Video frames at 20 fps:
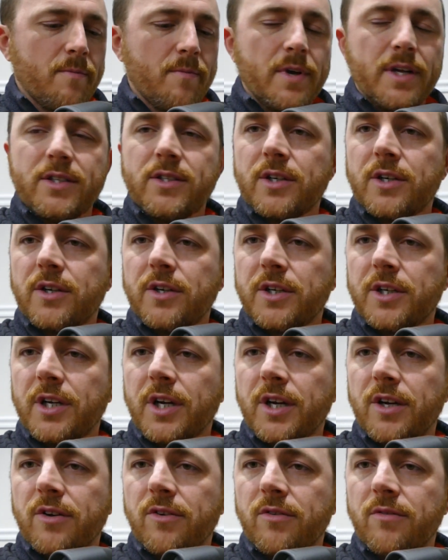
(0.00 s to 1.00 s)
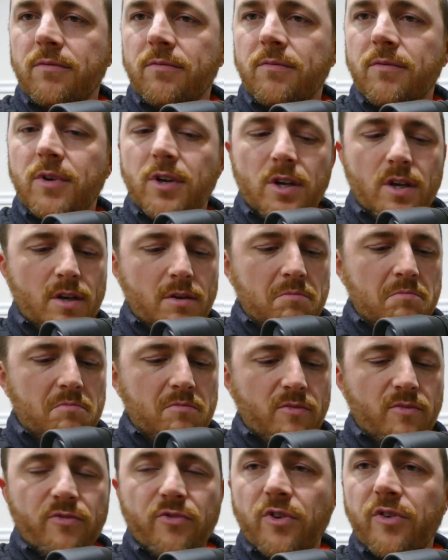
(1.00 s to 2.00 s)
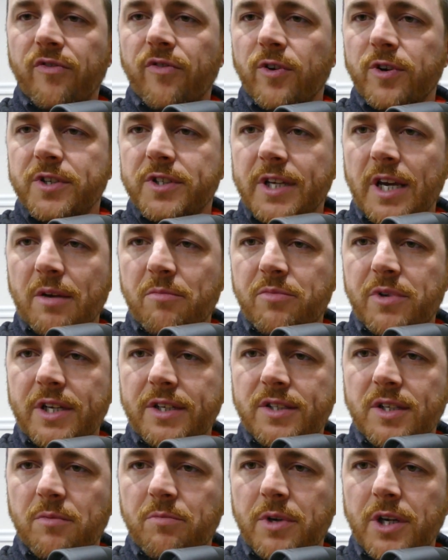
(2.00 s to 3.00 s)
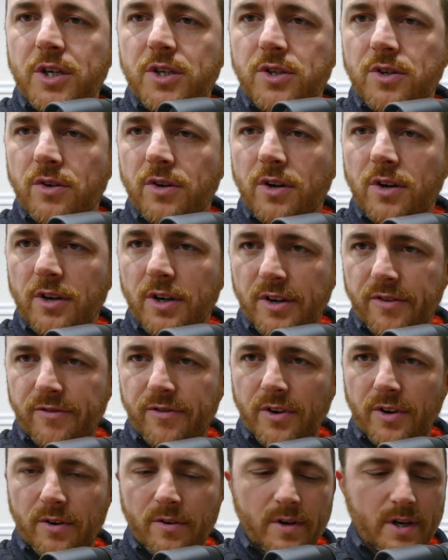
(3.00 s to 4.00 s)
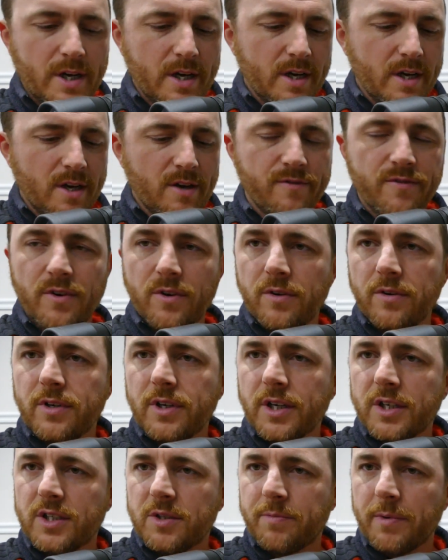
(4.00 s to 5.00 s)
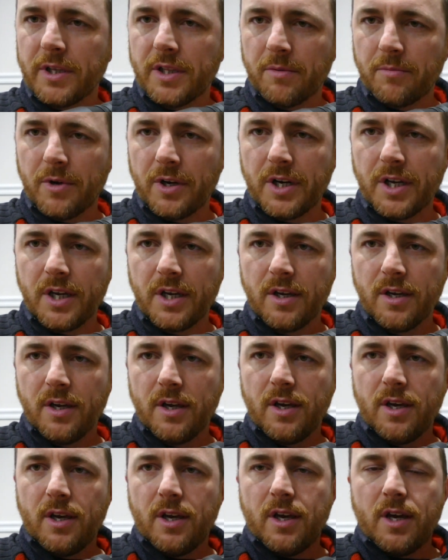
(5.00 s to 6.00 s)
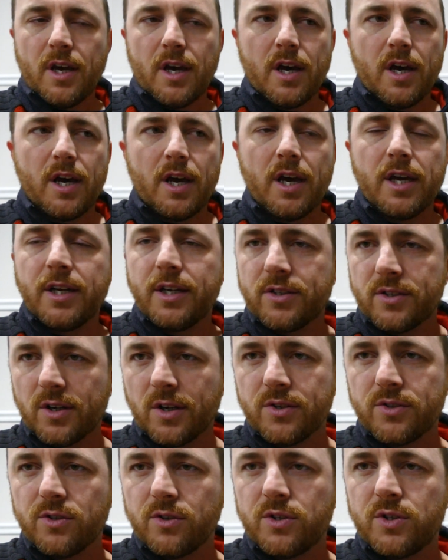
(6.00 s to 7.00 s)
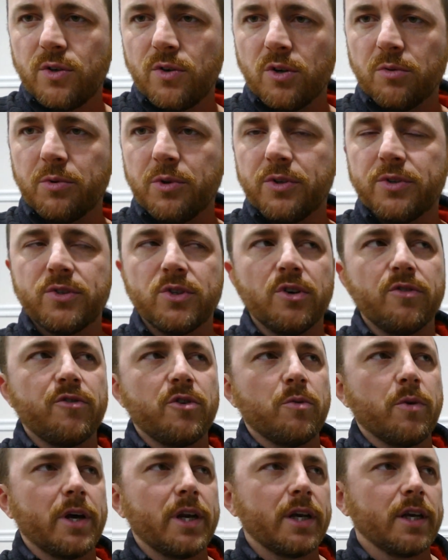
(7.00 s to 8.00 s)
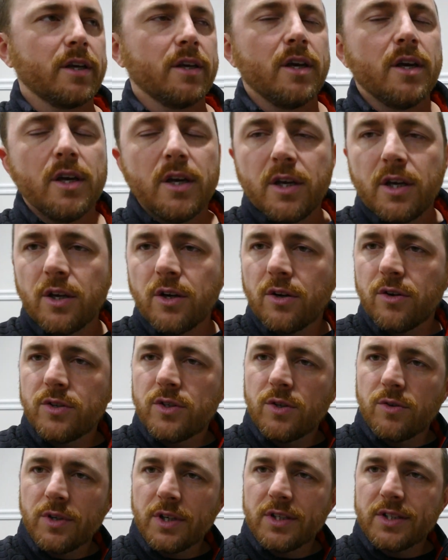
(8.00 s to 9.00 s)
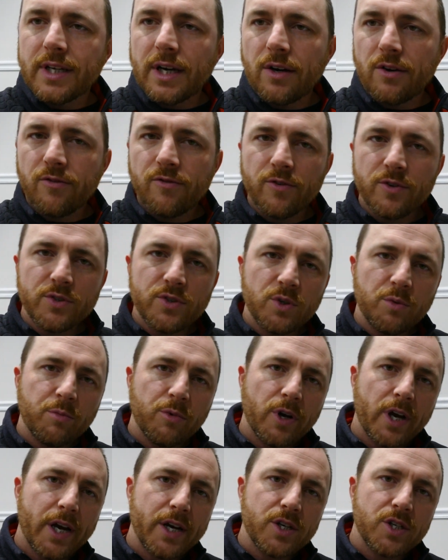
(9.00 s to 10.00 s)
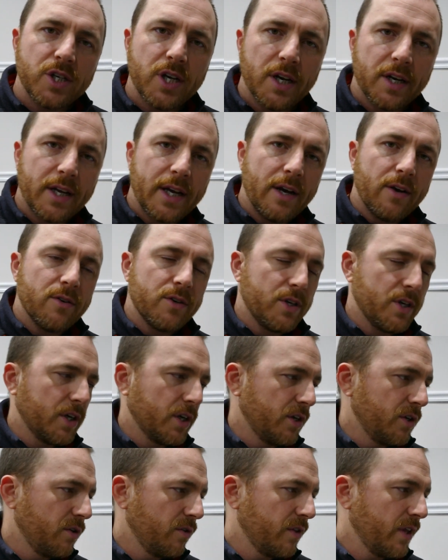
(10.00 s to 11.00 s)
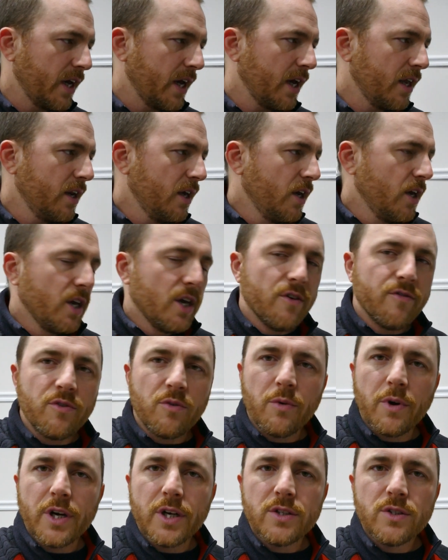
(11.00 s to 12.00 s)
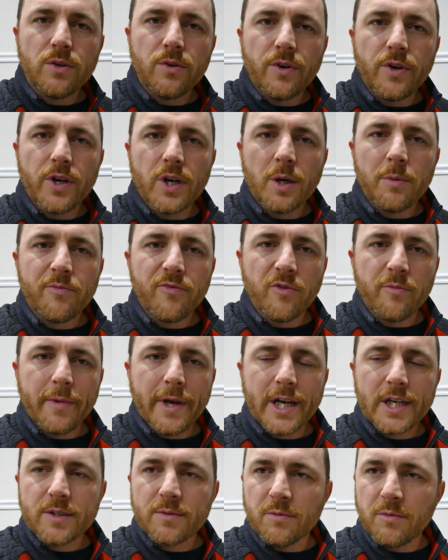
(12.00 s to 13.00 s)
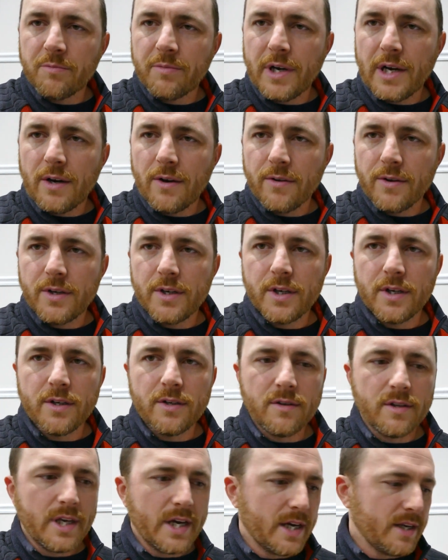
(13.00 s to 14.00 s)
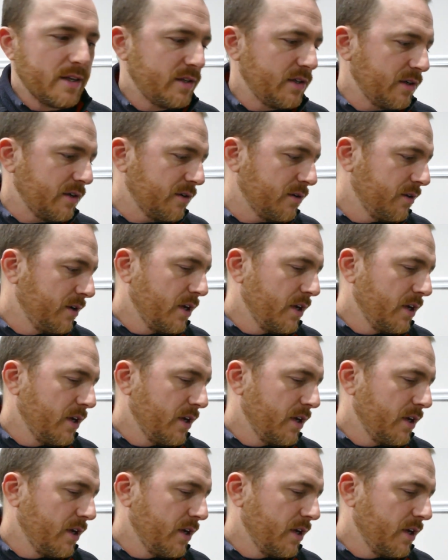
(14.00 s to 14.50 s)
it's a good gun for a first-time PCP shooter if you can spend the money. And it's also tunable, so if you want to tune it down for super high shot count, you can do that. If you want to tune it up for maximum power, you can do that too.